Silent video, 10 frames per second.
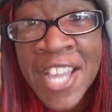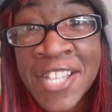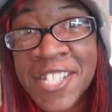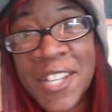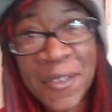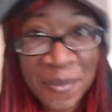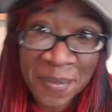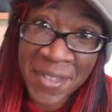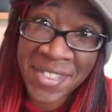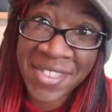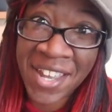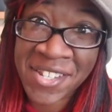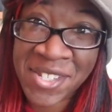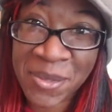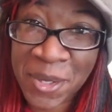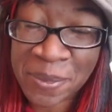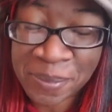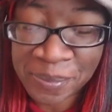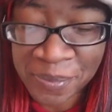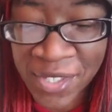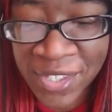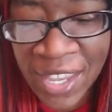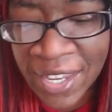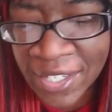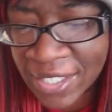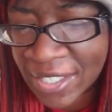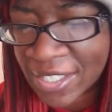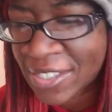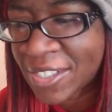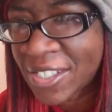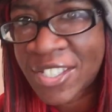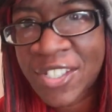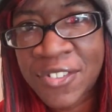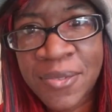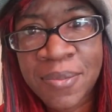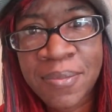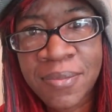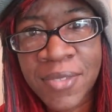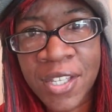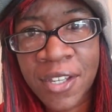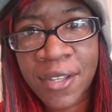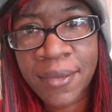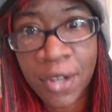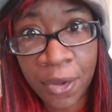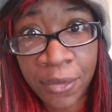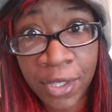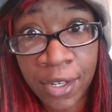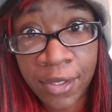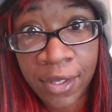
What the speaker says: So that is zero. That is the no thing.